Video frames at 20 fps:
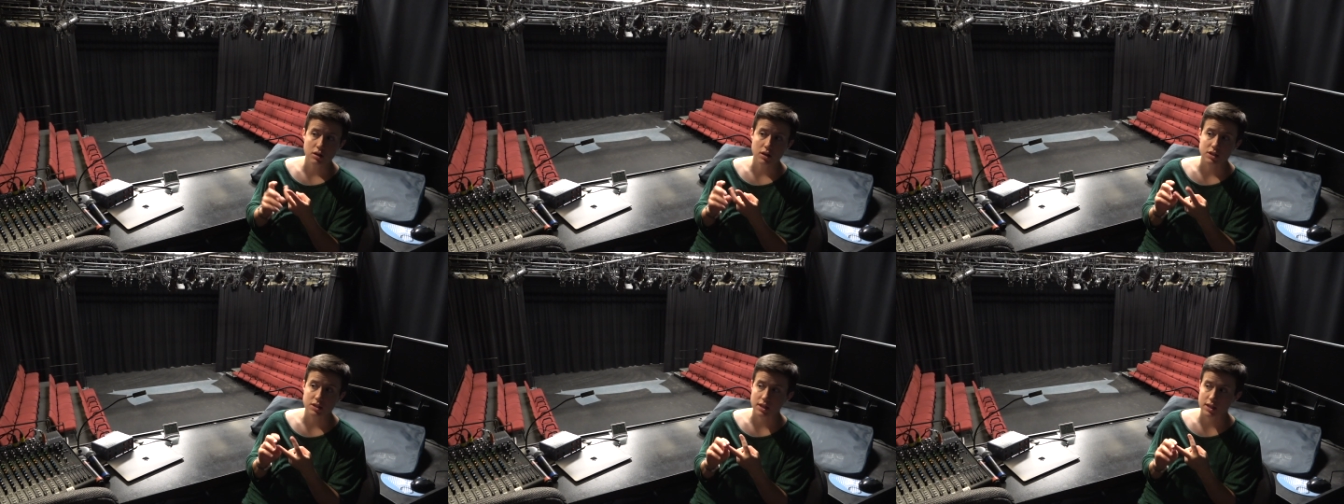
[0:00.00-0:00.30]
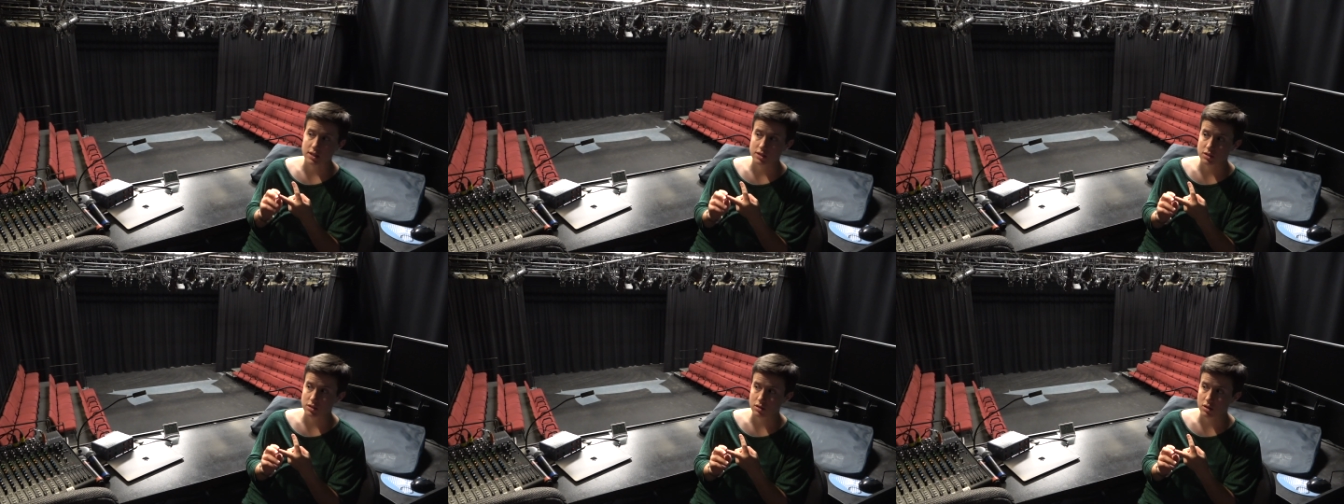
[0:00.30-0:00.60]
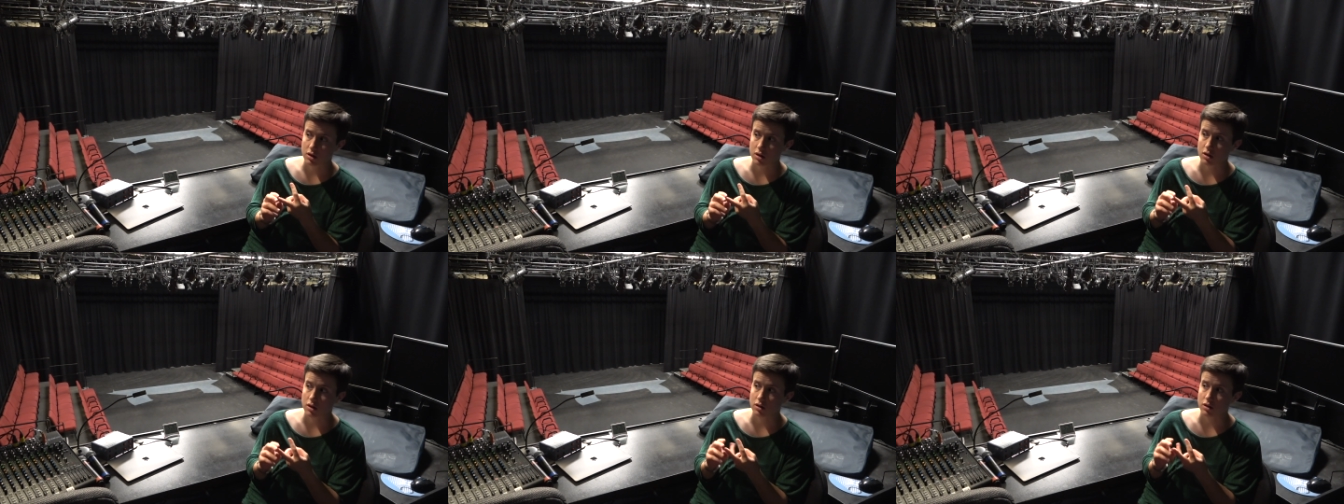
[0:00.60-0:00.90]
a dance
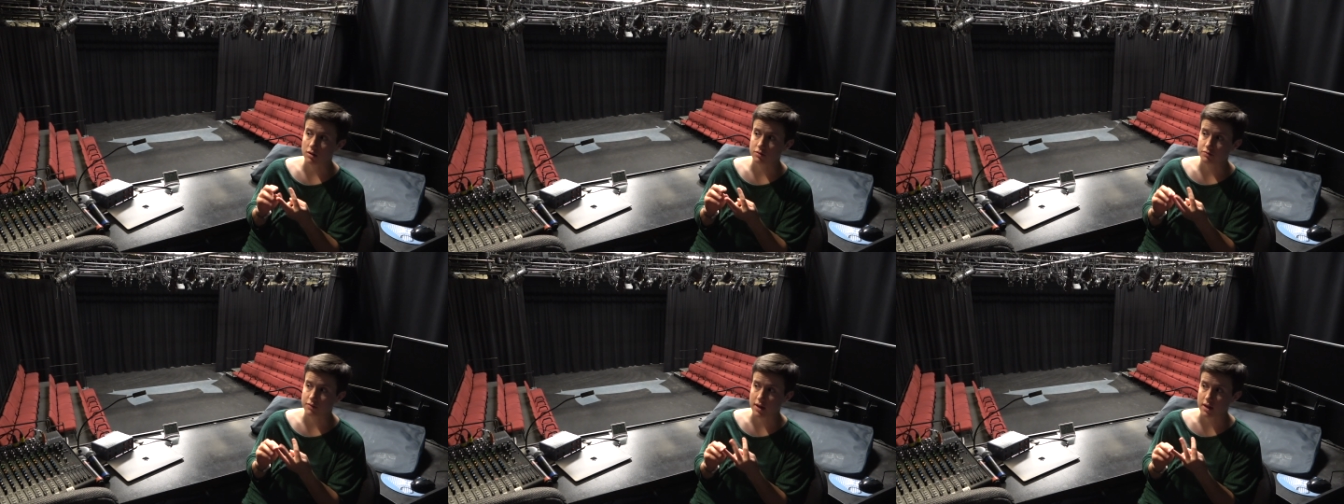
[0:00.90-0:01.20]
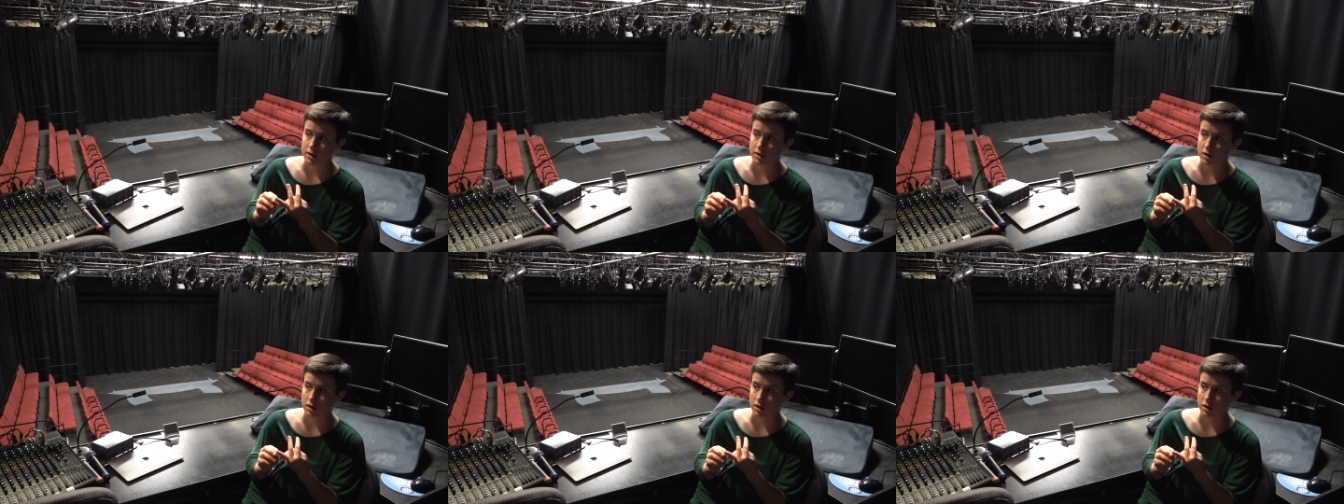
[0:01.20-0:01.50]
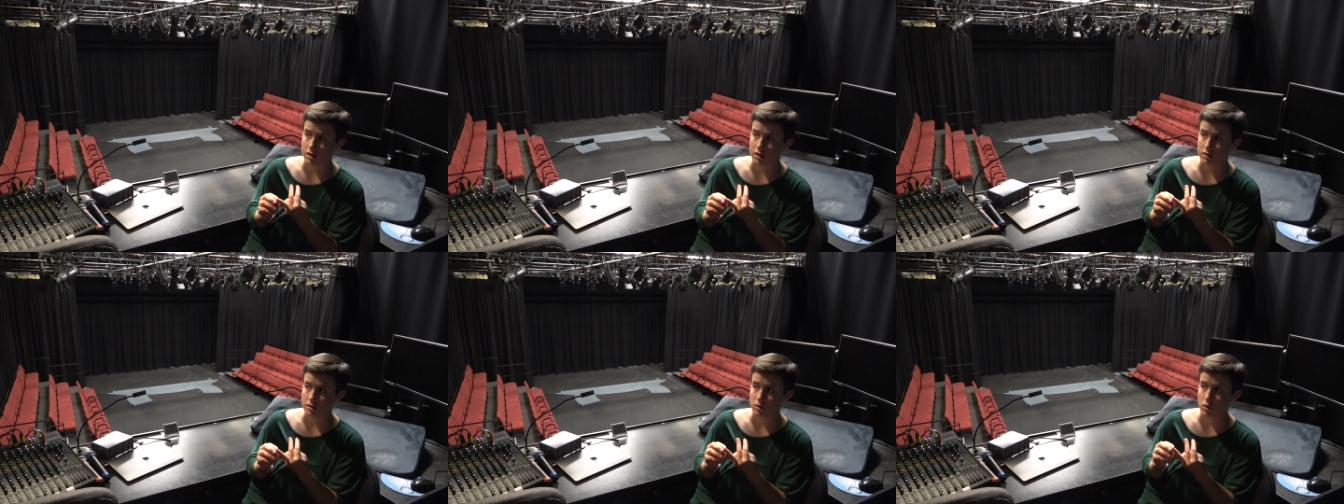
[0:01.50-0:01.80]
call, a fight
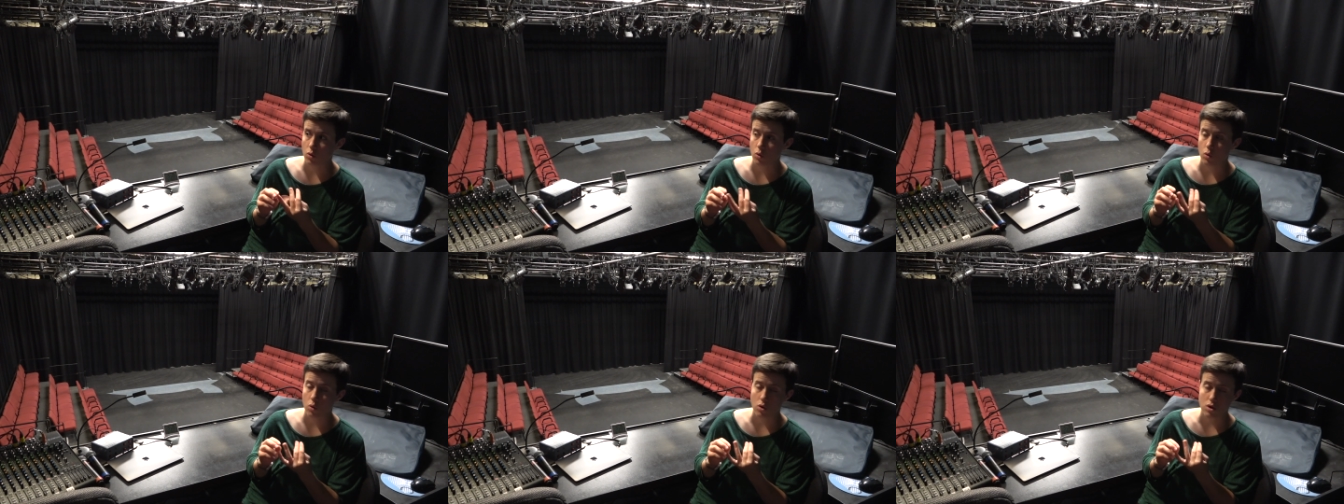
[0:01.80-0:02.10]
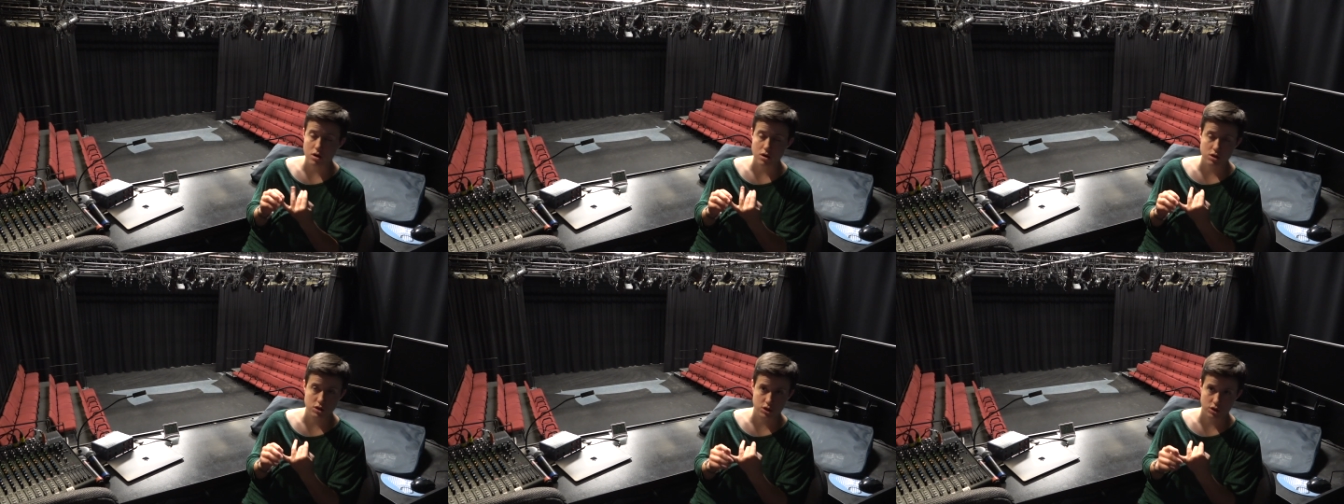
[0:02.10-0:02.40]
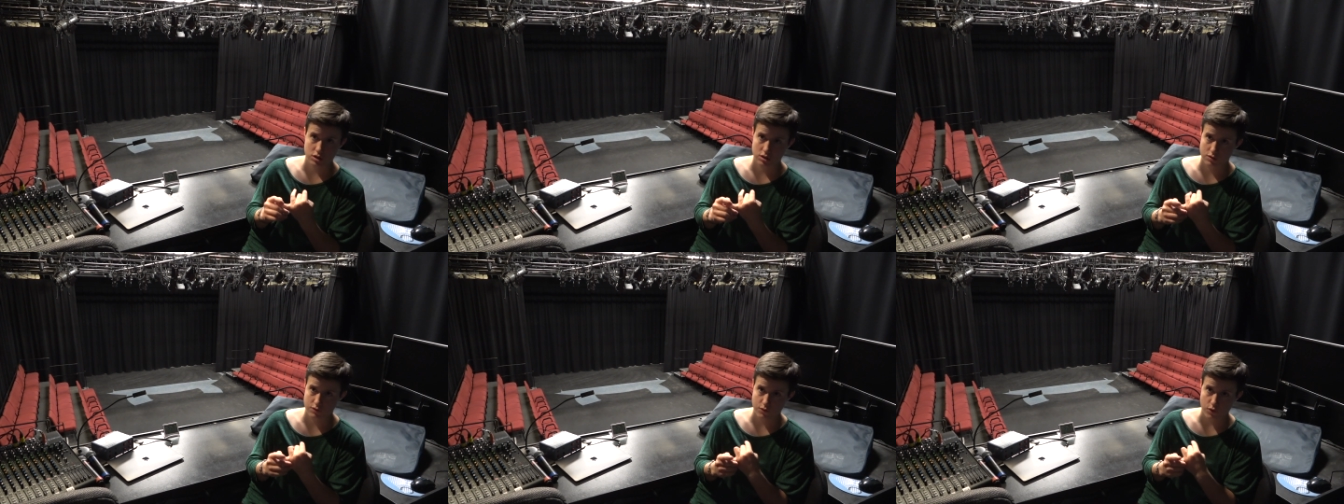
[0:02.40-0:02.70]
call, or
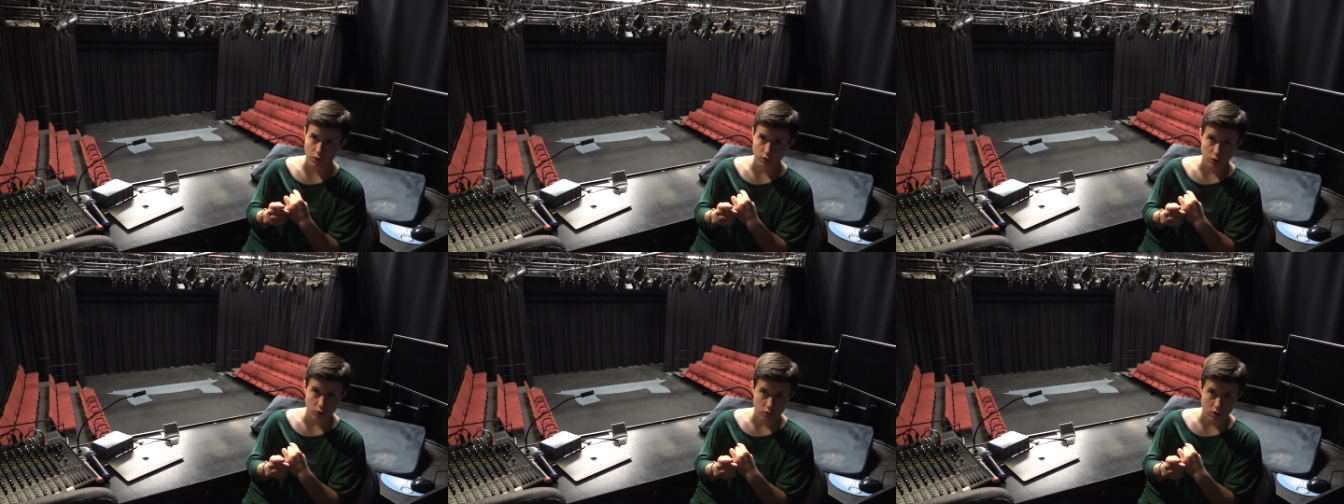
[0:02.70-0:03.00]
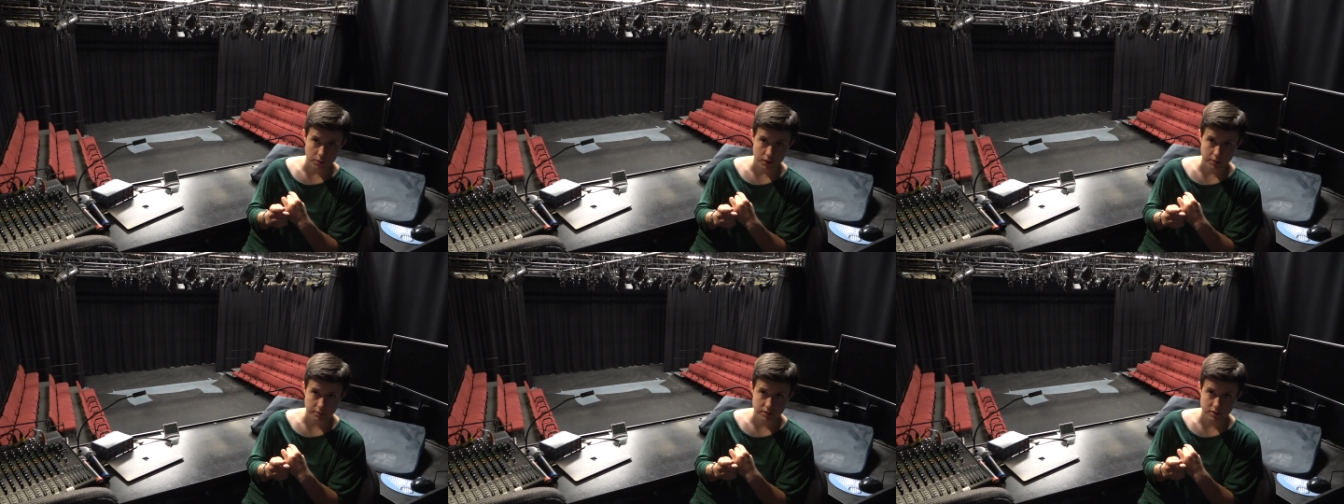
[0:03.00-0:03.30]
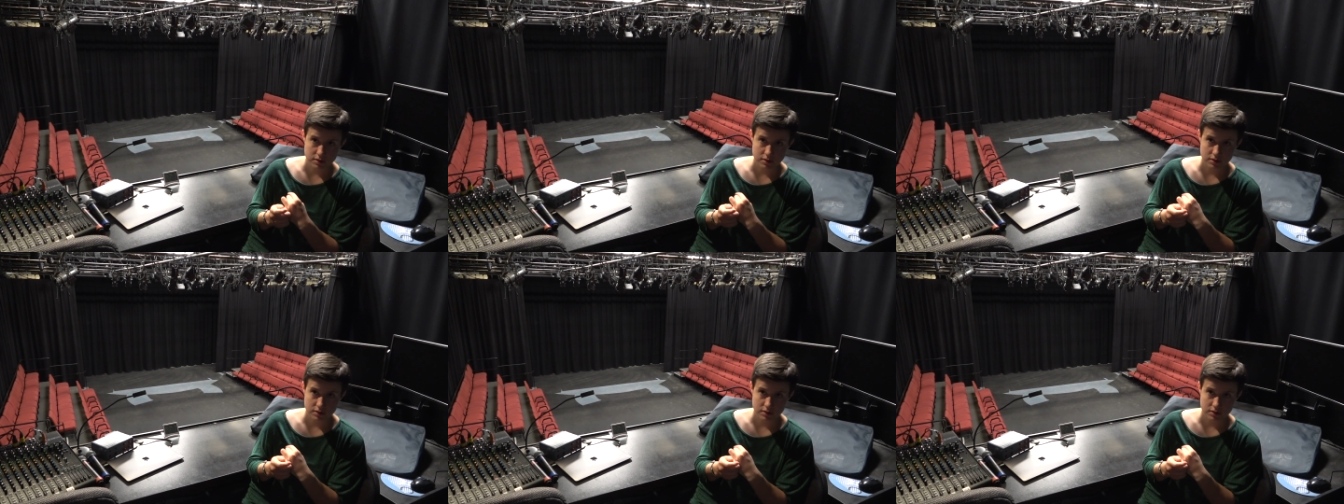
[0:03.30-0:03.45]
just vocal warm-ups.